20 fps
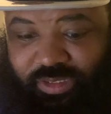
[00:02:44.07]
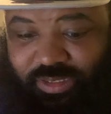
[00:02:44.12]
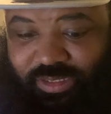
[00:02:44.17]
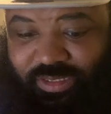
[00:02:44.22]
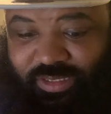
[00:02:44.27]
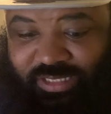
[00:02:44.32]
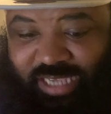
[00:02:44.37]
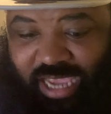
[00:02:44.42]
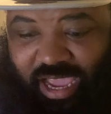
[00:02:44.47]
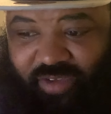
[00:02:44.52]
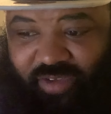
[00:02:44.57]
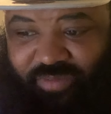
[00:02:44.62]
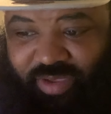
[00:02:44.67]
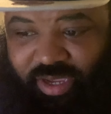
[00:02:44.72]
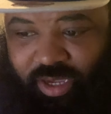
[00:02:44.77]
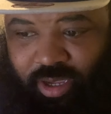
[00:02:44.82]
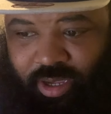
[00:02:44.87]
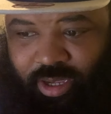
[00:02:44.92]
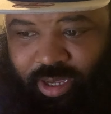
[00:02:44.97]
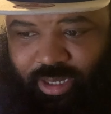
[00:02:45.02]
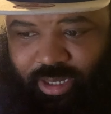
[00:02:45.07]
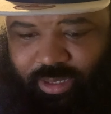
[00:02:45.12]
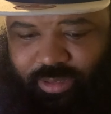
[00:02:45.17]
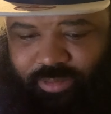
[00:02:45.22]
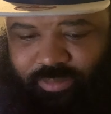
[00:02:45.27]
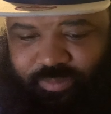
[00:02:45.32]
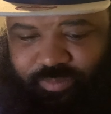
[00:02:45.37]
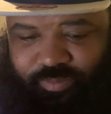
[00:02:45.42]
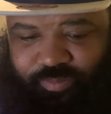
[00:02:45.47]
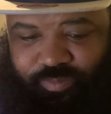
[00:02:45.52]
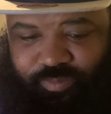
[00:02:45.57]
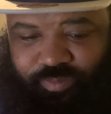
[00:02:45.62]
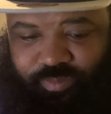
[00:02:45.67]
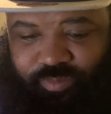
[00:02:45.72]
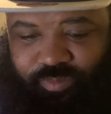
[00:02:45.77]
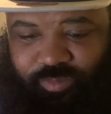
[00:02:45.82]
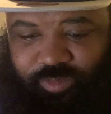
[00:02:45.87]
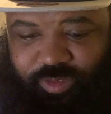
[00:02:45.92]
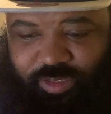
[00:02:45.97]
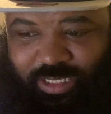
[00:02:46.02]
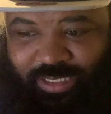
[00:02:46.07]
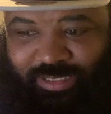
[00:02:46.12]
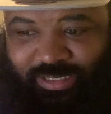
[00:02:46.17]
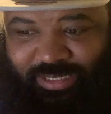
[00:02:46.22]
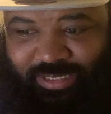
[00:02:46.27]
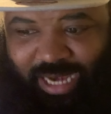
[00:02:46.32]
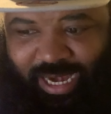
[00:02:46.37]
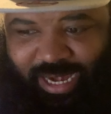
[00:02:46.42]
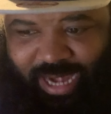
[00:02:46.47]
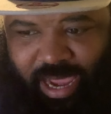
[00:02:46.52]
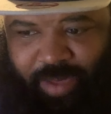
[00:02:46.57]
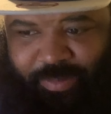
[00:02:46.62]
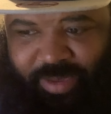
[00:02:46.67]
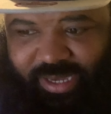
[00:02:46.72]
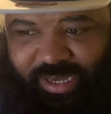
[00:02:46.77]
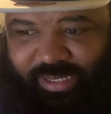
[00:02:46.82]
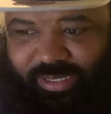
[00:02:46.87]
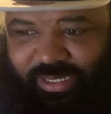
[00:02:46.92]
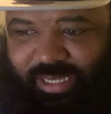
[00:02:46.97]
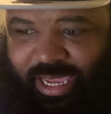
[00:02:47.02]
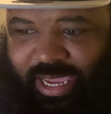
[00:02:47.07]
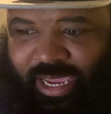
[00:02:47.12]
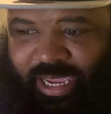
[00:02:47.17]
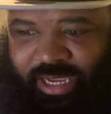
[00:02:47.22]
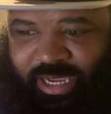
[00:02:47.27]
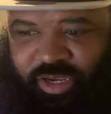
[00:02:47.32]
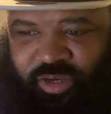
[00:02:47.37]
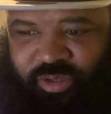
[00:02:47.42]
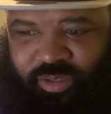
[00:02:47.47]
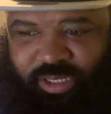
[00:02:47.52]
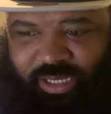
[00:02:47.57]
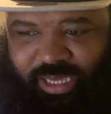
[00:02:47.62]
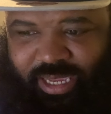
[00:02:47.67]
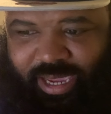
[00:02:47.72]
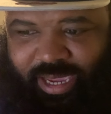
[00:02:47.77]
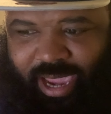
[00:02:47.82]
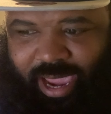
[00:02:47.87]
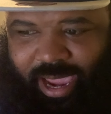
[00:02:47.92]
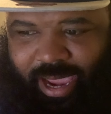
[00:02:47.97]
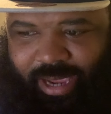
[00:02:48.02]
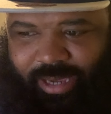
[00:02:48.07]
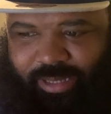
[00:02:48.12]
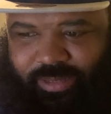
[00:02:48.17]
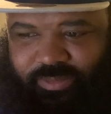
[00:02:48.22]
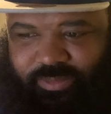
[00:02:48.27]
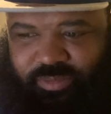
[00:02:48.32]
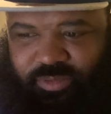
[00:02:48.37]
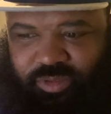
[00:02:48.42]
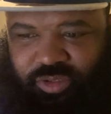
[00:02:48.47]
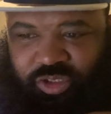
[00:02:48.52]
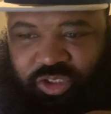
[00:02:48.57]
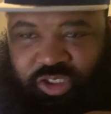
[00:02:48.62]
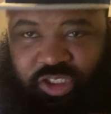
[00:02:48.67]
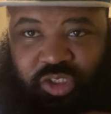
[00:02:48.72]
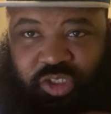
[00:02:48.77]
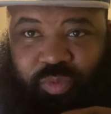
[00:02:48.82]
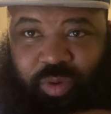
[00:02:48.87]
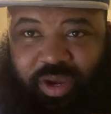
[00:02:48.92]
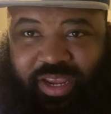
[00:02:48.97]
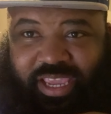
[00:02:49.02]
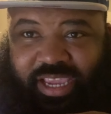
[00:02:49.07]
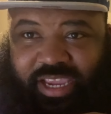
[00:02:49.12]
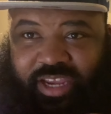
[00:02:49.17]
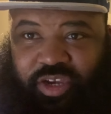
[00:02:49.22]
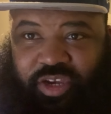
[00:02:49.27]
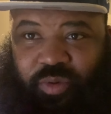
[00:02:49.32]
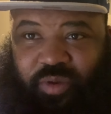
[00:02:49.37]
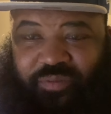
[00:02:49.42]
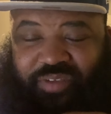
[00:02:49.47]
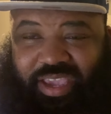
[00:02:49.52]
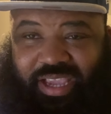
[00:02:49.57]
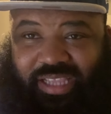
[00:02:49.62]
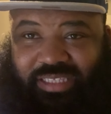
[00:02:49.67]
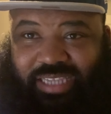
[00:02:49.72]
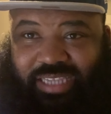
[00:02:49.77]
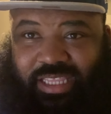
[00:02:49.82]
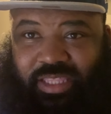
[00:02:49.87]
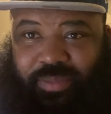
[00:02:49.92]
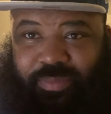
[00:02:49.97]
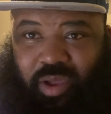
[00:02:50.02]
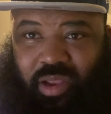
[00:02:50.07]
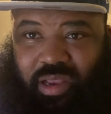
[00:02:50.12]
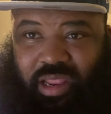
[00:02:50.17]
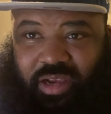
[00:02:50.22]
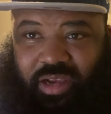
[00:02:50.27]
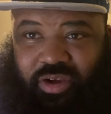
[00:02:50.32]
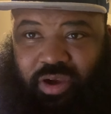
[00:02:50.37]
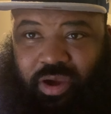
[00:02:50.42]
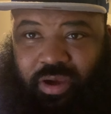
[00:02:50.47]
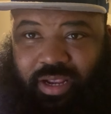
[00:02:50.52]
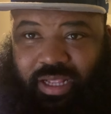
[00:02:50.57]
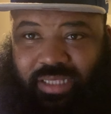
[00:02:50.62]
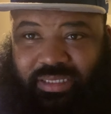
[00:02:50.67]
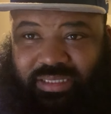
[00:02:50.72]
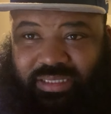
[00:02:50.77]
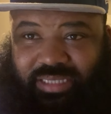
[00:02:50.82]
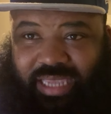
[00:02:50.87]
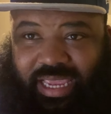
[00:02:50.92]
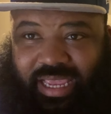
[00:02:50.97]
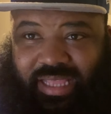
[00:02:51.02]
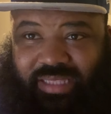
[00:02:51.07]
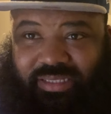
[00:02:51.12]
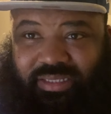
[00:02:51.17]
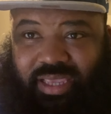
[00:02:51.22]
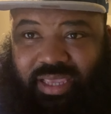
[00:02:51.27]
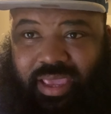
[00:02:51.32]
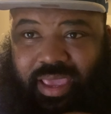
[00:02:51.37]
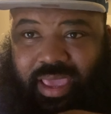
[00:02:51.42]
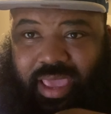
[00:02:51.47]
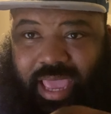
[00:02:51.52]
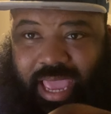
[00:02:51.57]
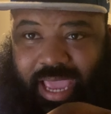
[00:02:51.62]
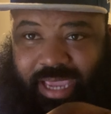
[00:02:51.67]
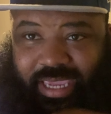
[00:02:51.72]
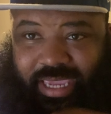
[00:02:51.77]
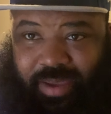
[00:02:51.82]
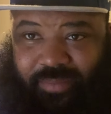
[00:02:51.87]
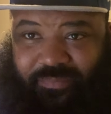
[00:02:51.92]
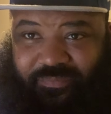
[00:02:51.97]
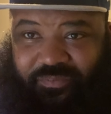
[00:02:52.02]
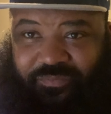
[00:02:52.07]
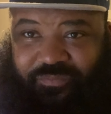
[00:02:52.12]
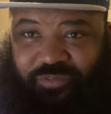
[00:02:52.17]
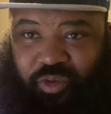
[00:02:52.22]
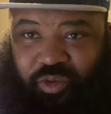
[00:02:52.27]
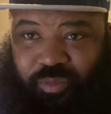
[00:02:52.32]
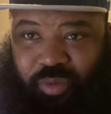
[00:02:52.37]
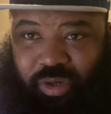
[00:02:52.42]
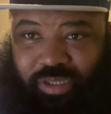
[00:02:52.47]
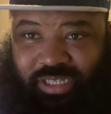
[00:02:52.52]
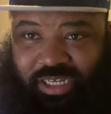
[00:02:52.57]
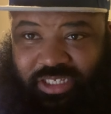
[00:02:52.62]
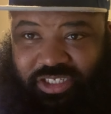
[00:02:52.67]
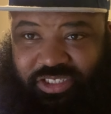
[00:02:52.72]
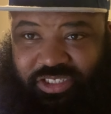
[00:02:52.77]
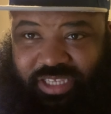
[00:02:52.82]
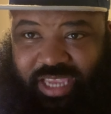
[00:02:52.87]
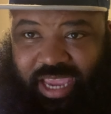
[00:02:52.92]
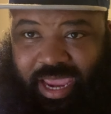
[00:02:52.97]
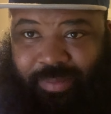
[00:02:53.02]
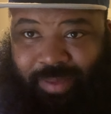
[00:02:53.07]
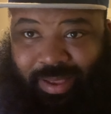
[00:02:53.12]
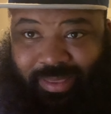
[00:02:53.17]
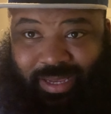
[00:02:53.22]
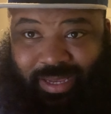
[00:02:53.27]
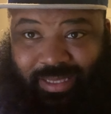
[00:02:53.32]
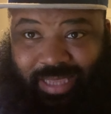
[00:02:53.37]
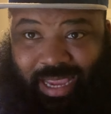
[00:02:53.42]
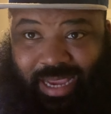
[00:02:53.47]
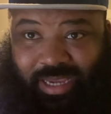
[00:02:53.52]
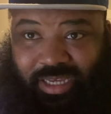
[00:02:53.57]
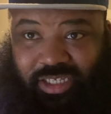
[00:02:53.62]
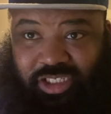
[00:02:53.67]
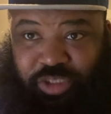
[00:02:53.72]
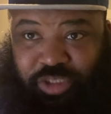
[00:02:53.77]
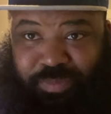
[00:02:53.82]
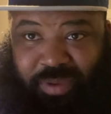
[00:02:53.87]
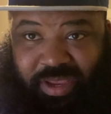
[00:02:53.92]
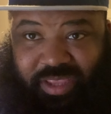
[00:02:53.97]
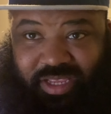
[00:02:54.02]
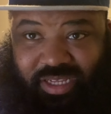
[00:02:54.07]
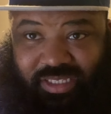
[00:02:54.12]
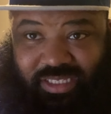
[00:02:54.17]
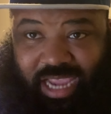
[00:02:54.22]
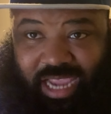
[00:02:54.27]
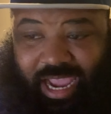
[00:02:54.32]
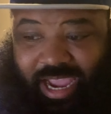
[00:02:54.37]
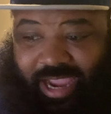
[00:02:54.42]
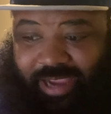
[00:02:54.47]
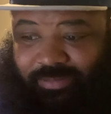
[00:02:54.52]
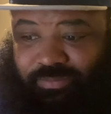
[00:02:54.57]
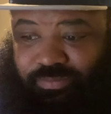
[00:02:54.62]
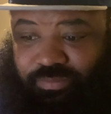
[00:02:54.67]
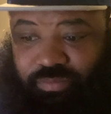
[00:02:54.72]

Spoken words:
Dalvin Cook is dynamic. And you're looking at just what he can do. If he can take the ball out of Kirk Cousins' hands and get a few more touches a game, I think that can spin the tide